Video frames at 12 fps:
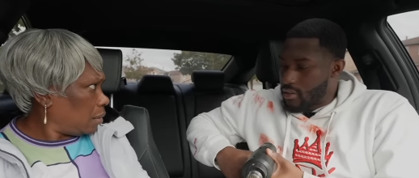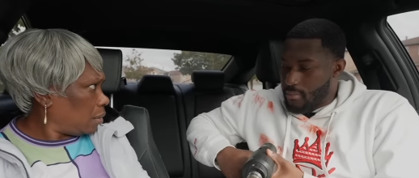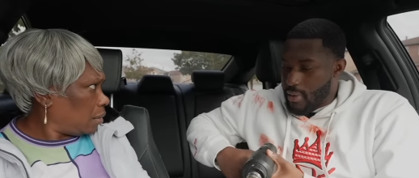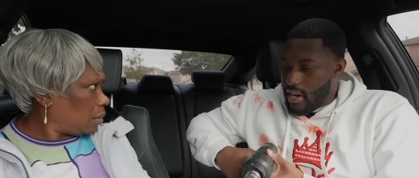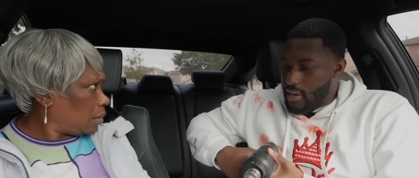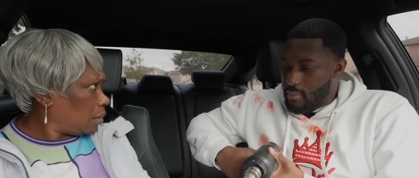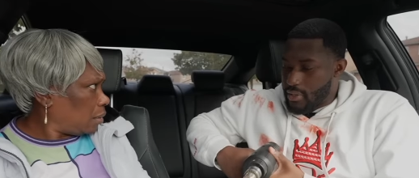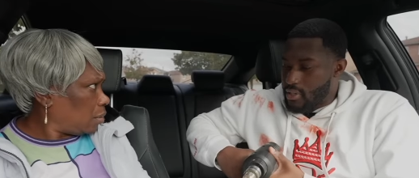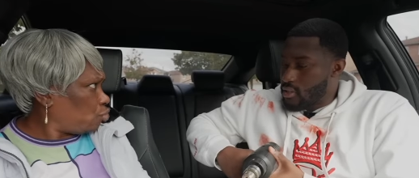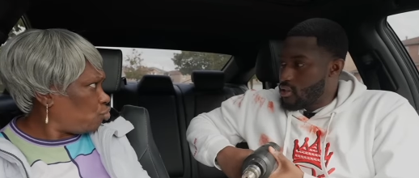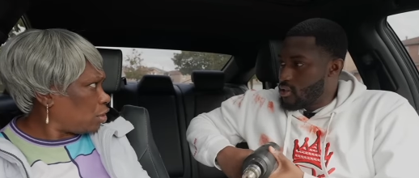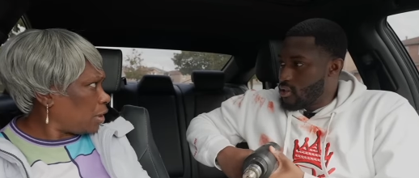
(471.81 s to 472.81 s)
Speaker 1: the body
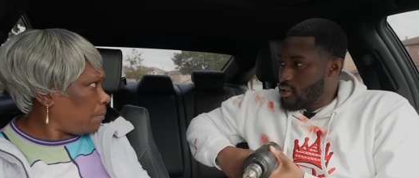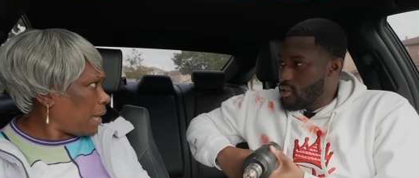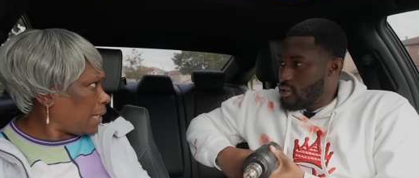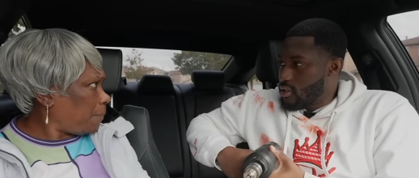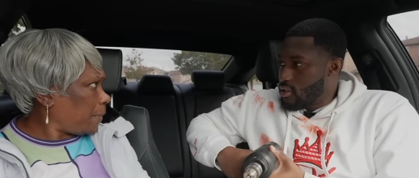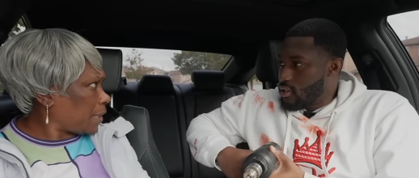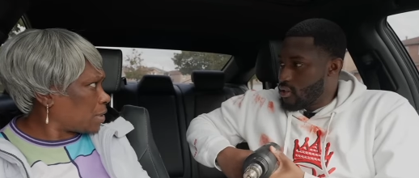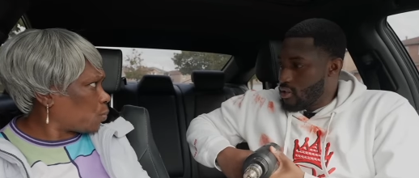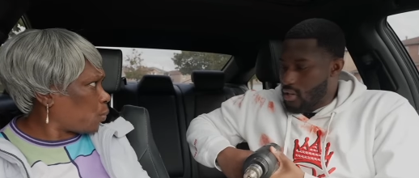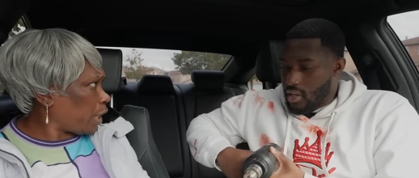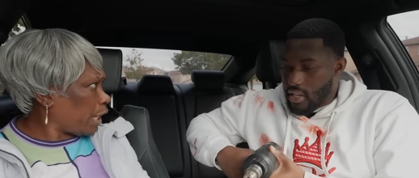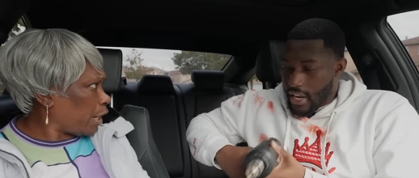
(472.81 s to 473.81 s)
piece. Drill the body piece
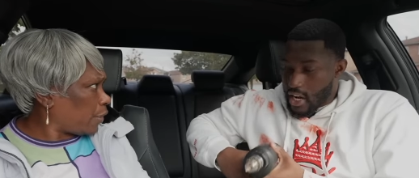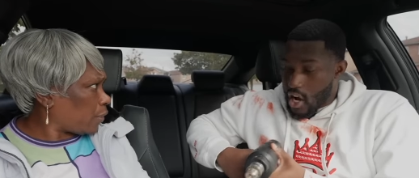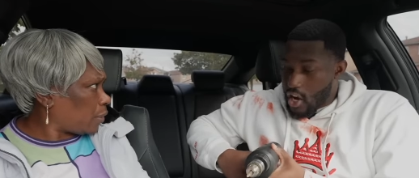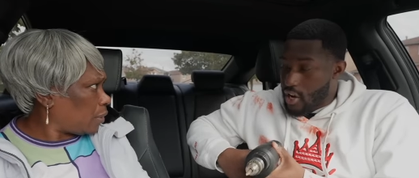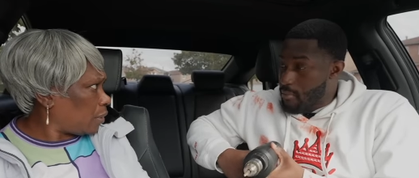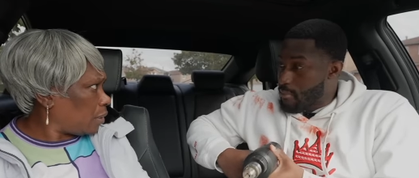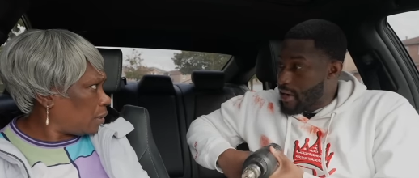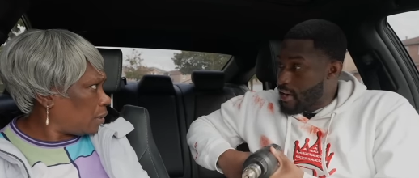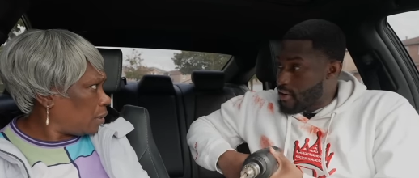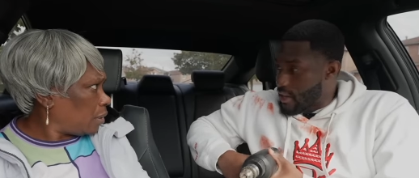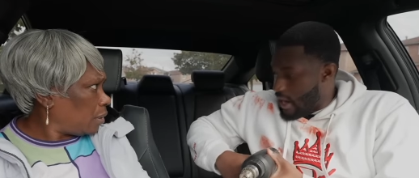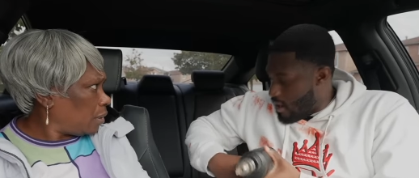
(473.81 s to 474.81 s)
where? Like cut her, break
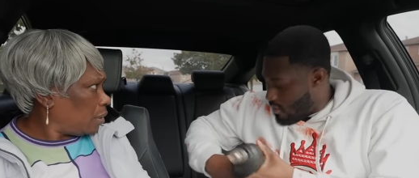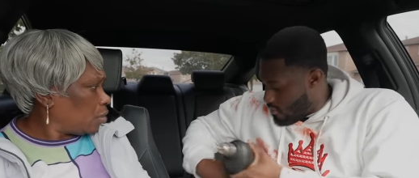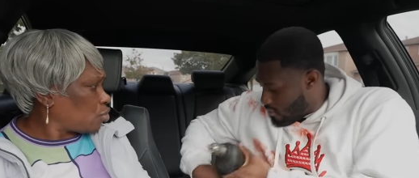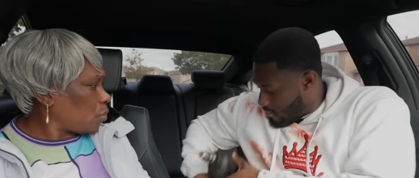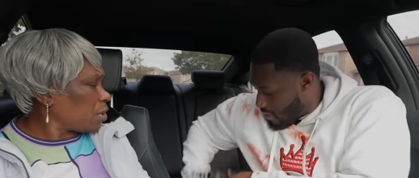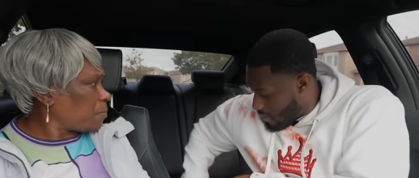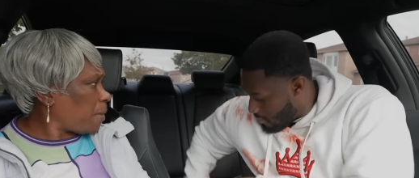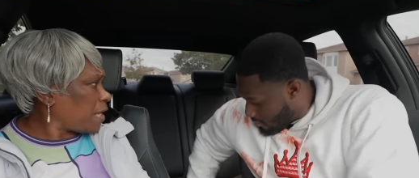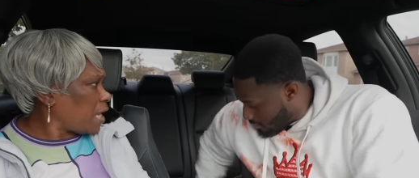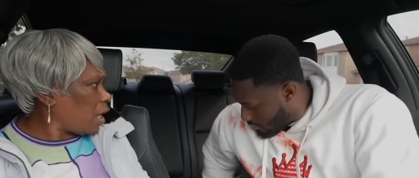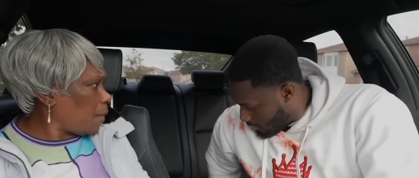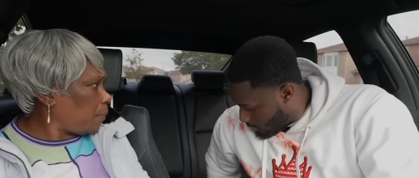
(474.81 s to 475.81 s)
her down. So which part
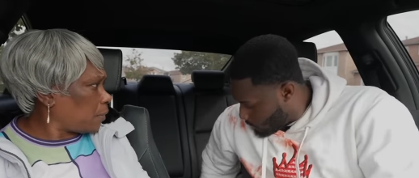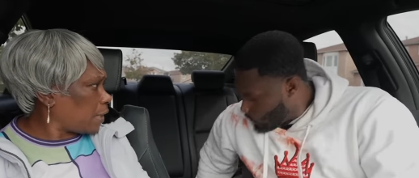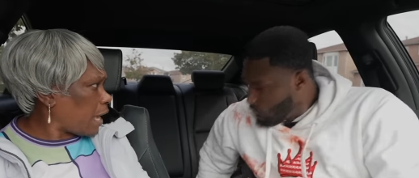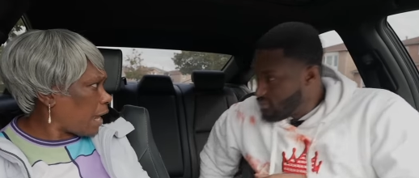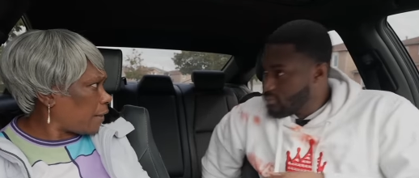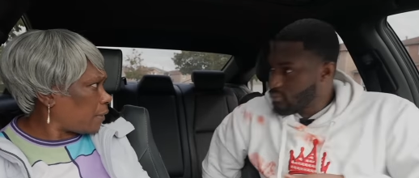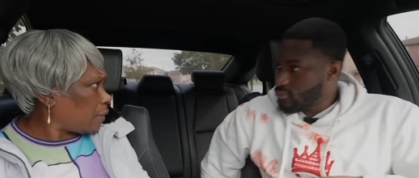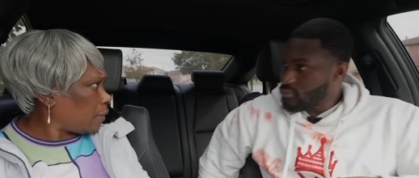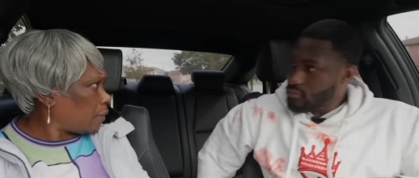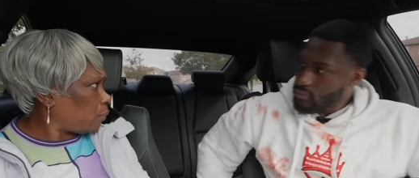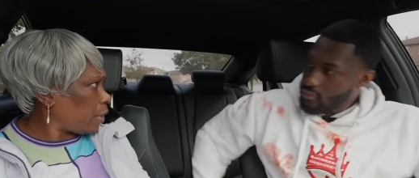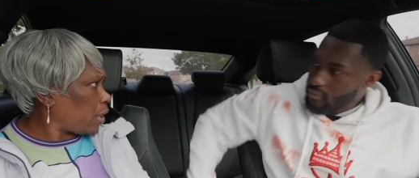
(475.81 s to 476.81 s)
you gonna put her?
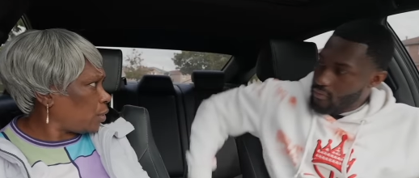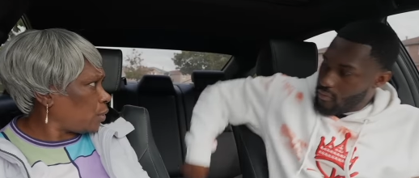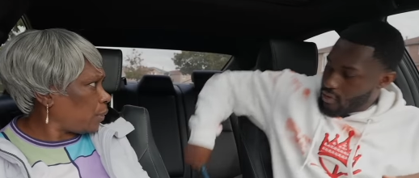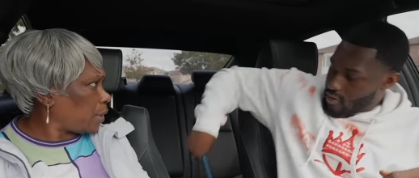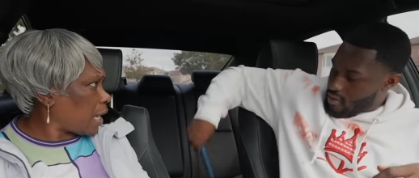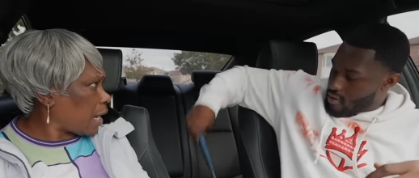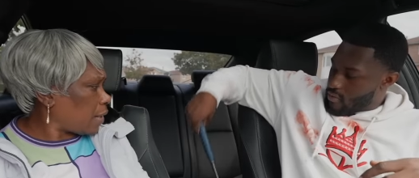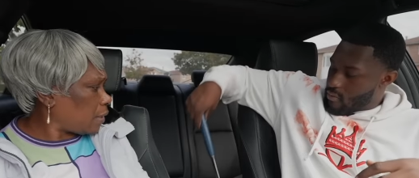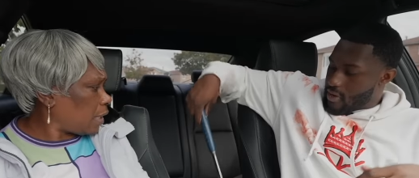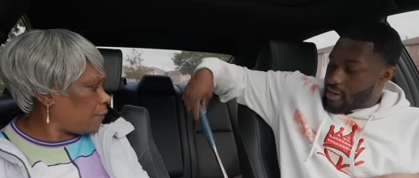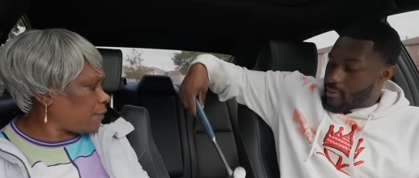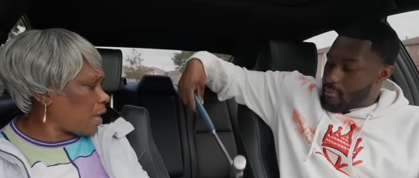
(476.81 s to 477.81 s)
What you gonna do with her?
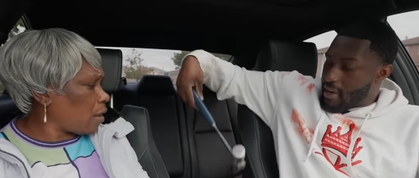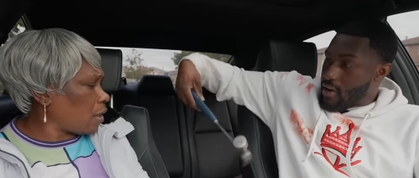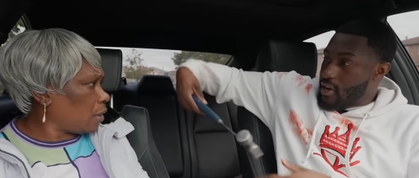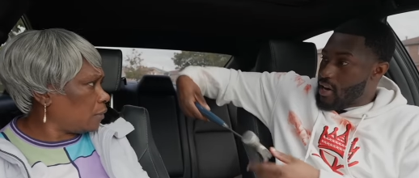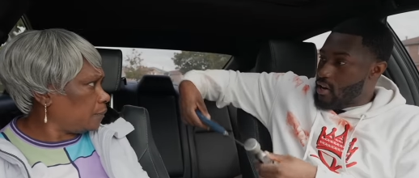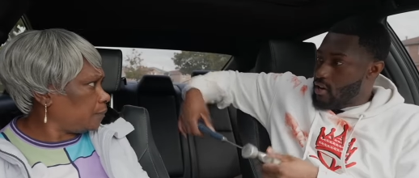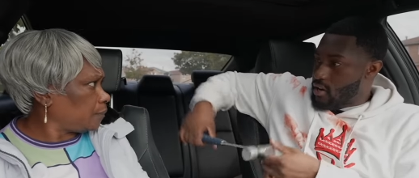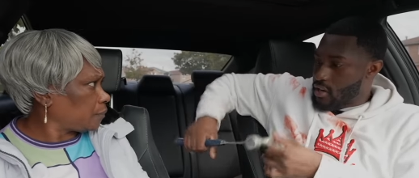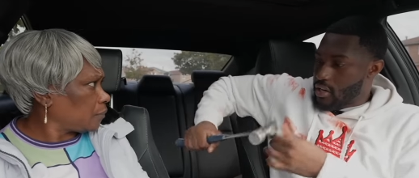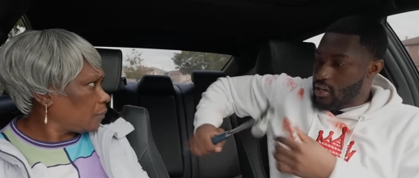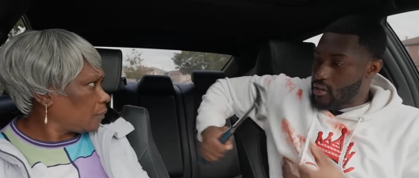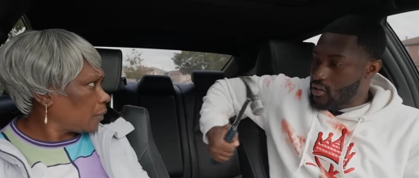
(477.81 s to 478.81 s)
Speaker 2: We're gonna bury her and
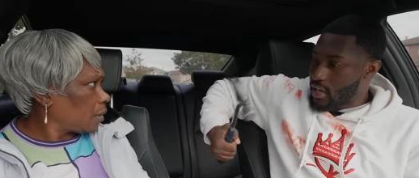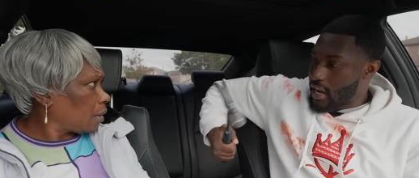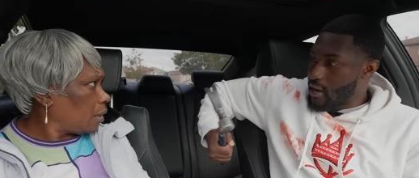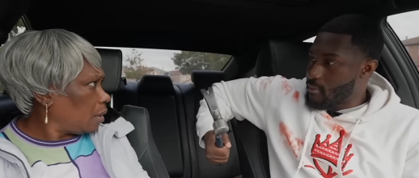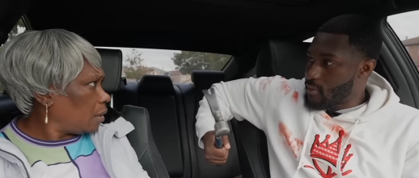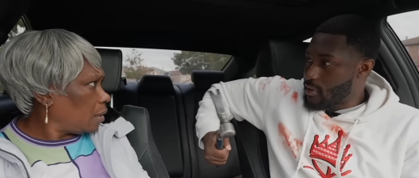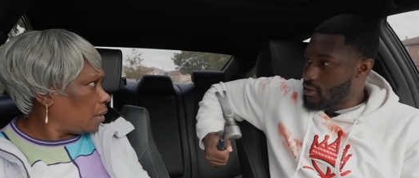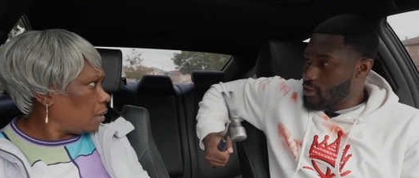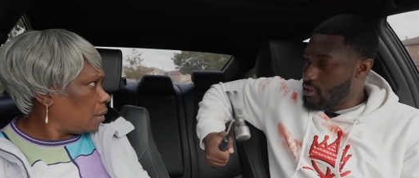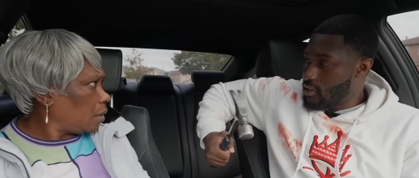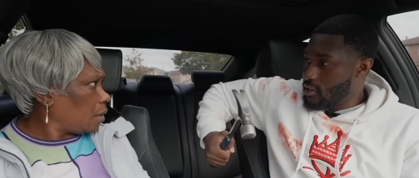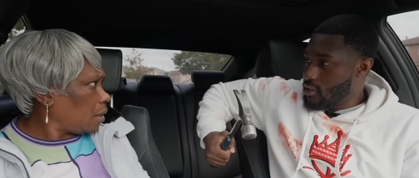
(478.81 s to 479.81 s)
you can use a hammer.
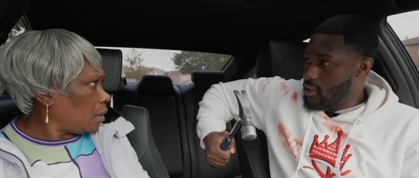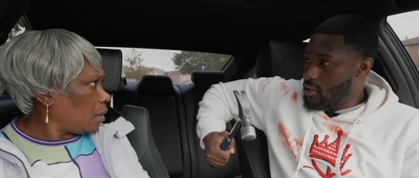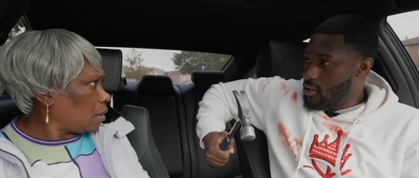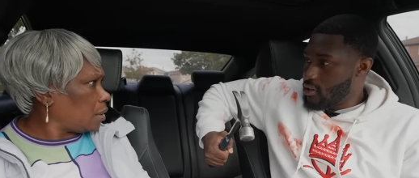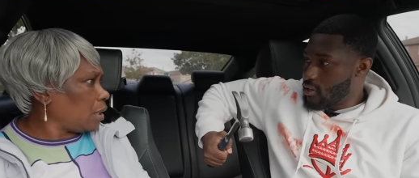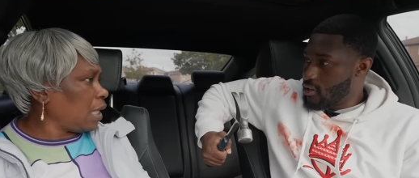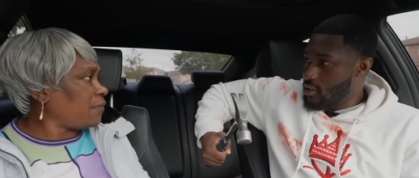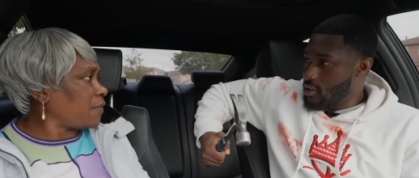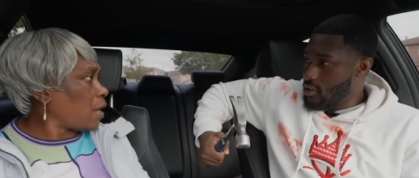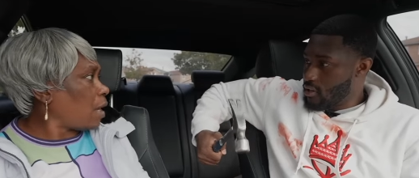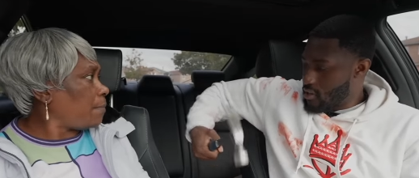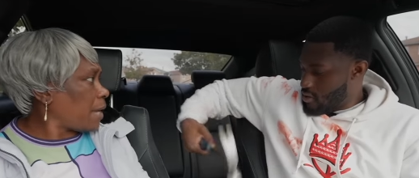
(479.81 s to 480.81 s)
Speaker 1: If you
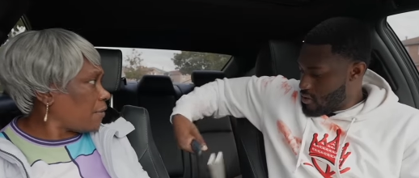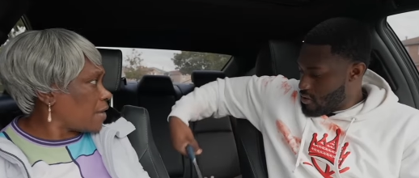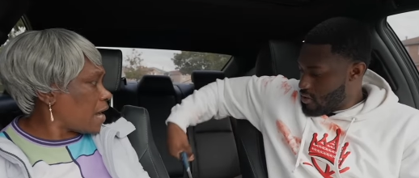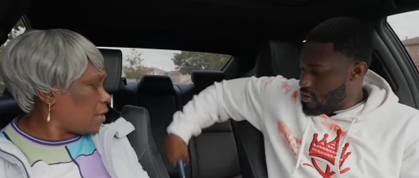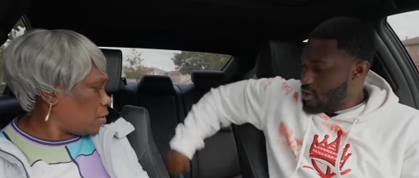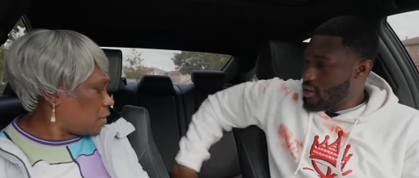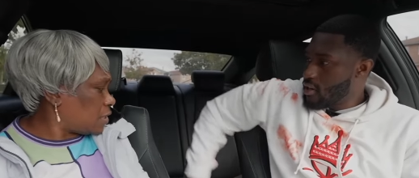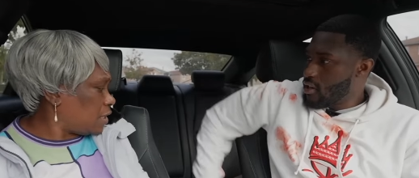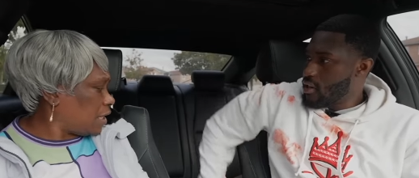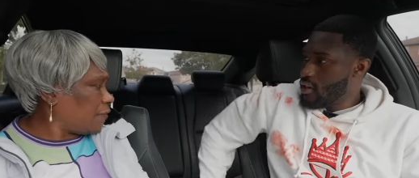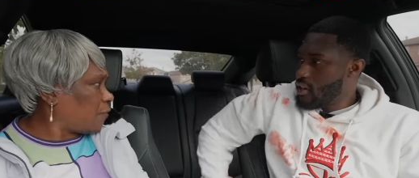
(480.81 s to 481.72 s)
gonna bury her, you just dig a